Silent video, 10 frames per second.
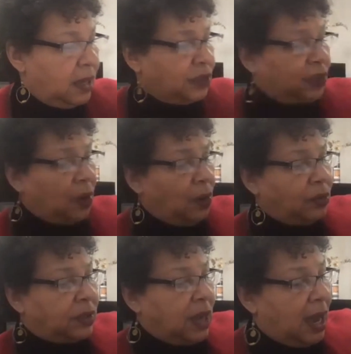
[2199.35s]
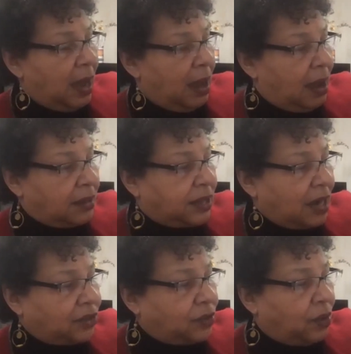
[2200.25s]
So
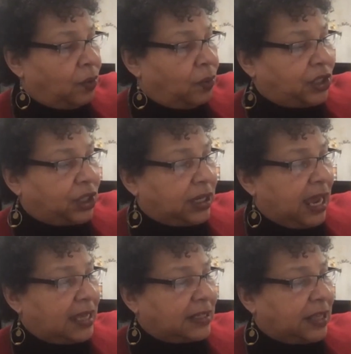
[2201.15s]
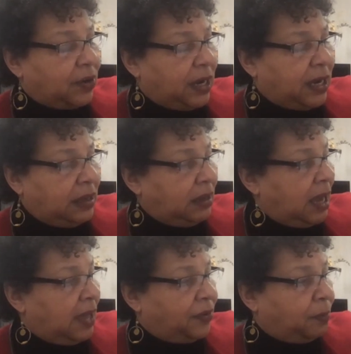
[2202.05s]
Dr. Orisha Day, is there any
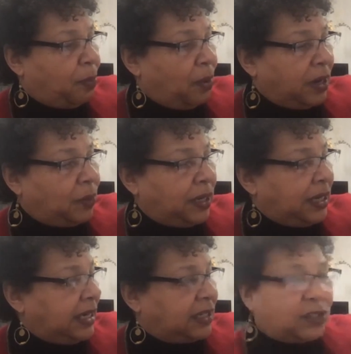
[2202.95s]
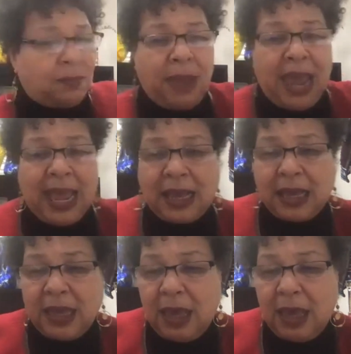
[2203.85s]
other point we need to make